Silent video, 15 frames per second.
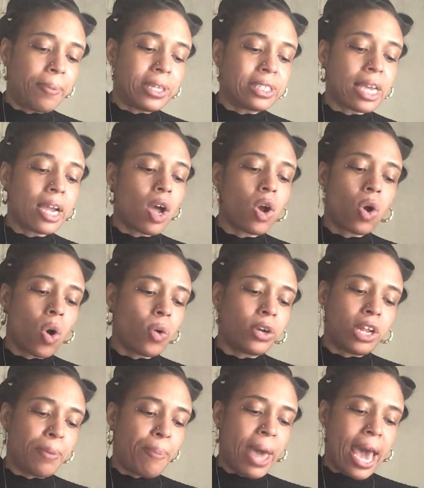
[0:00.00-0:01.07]
It's like a
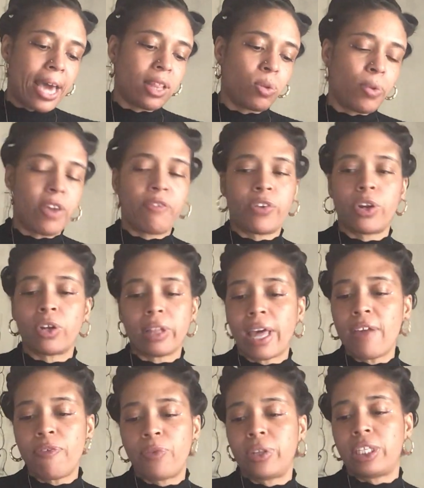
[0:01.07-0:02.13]
golden pathway for your
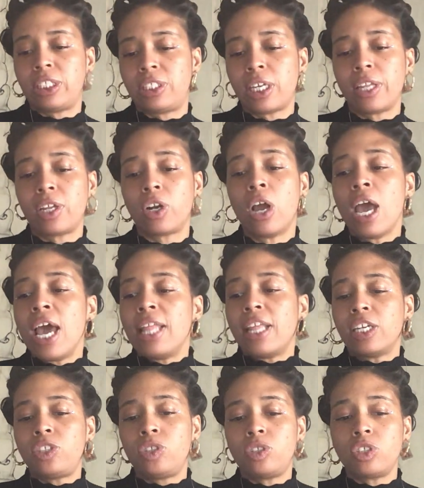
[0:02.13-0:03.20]
life with each other
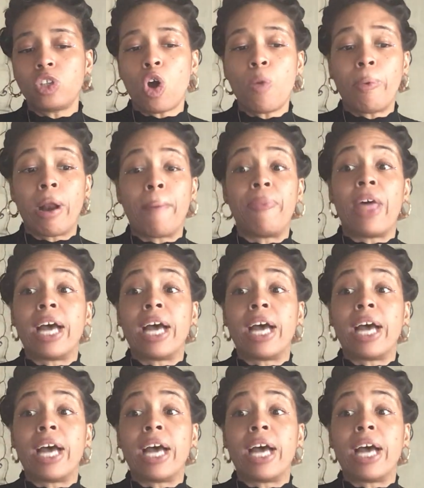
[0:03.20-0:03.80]
that you just open up.